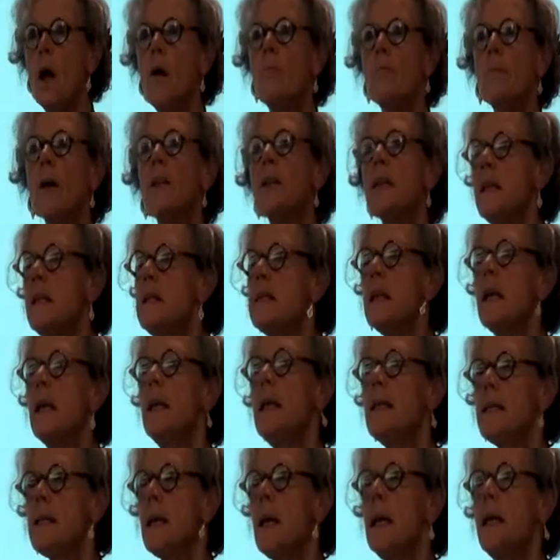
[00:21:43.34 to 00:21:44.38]
But
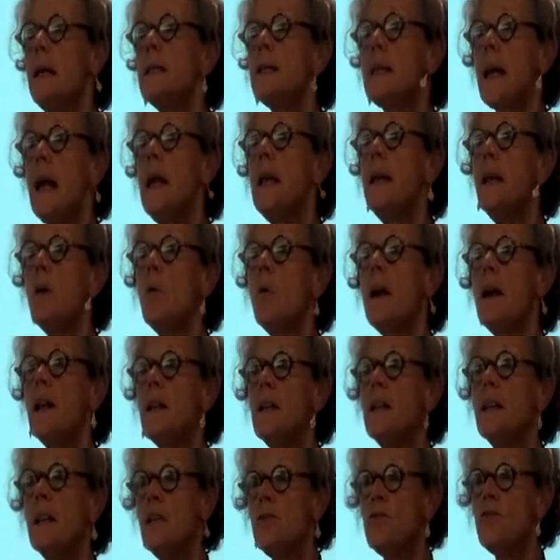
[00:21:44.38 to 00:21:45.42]
it's anyway
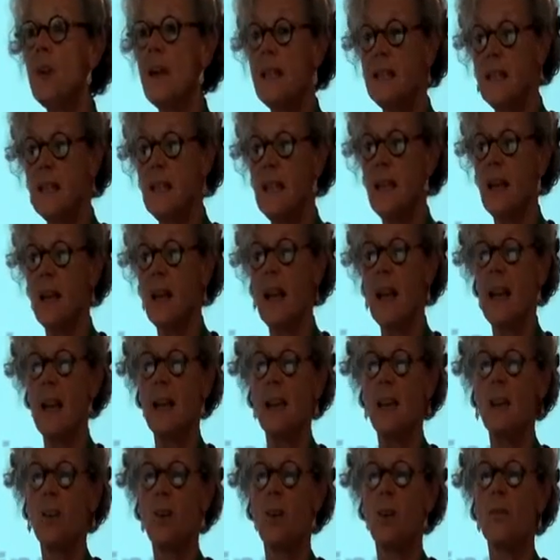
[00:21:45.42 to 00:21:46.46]
an interesting
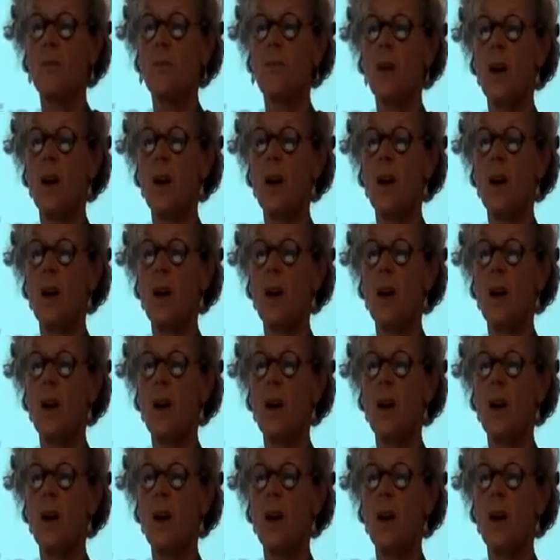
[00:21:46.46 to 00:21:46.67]
kind of